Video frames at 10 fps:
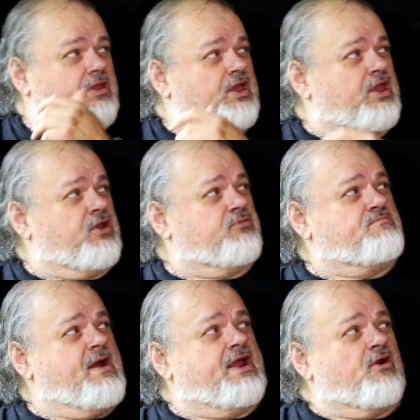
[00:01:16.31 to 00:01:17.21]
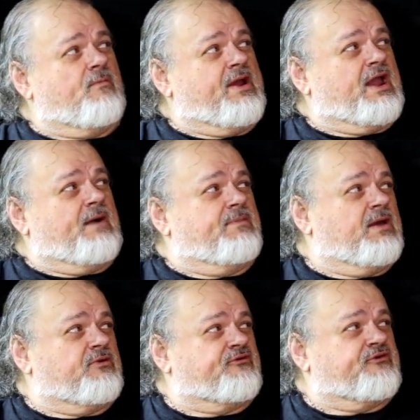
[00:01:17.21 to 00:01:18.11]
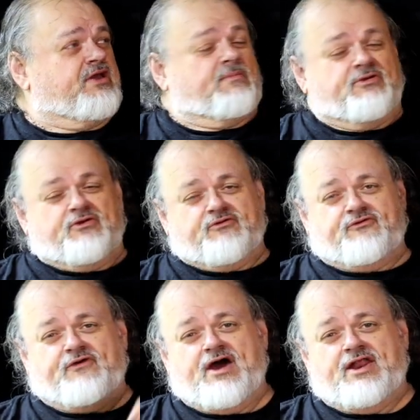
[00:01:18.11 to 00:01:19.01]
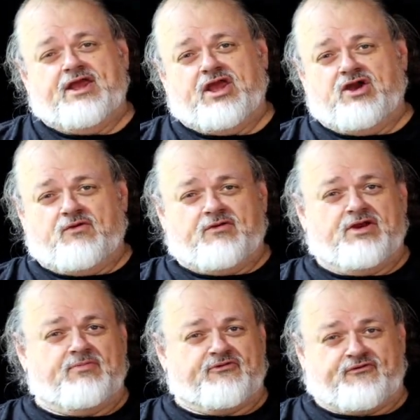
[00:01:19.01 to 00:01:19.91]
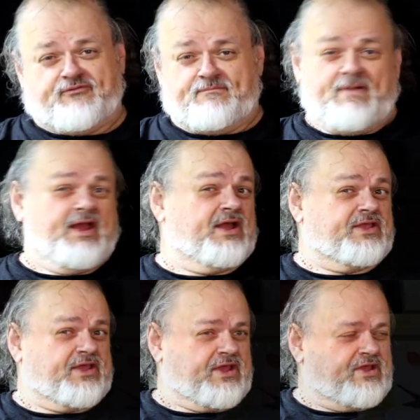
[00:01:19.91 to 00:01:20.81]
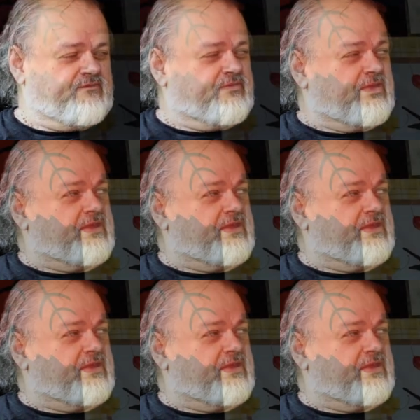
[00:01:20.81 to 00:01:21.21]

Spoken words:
You may or may not be able to see it, but there's a sign hanging over him that says Man Cave.